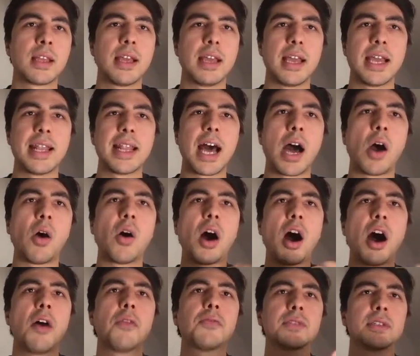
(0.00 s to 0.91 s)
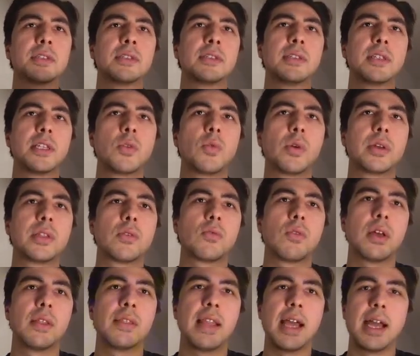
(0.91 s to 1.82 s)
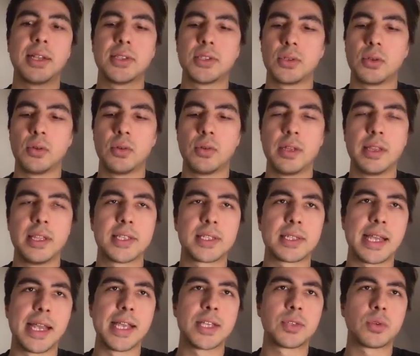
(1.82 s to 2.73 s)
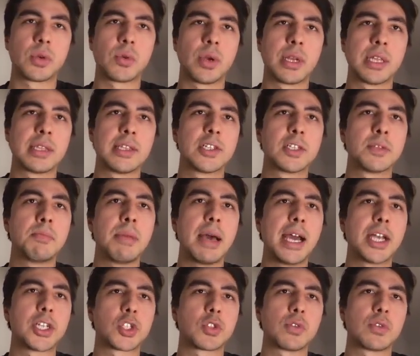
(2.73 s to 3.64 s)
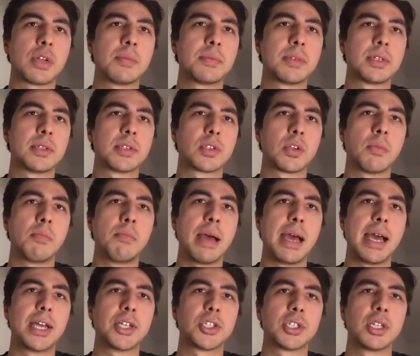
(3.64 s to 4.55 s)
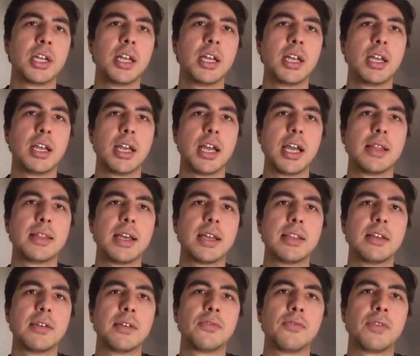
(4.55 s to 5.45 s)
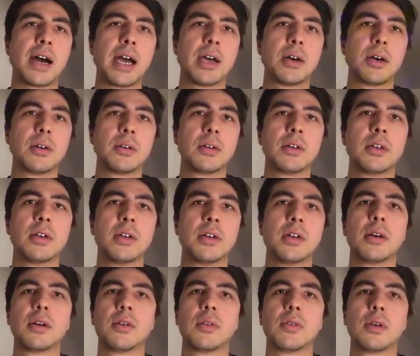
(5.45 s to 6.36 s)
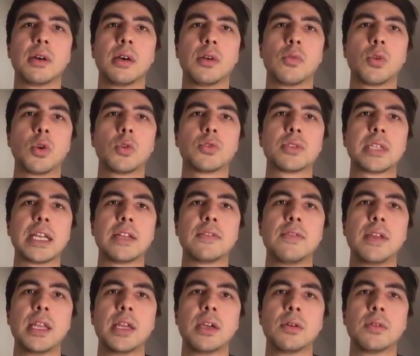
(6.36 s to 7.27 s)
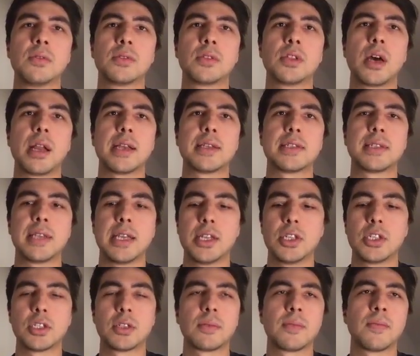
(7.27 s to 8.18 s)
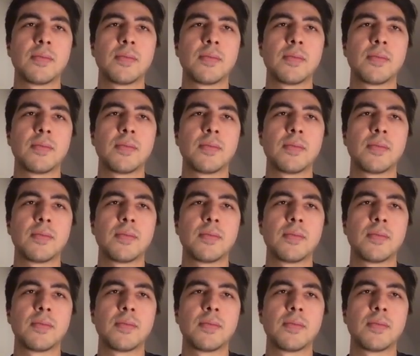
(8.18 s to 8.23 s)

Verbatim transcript: and how often you want to run that. So in this case, we're running this bash script. So bash and then the file uh, rotate video.sh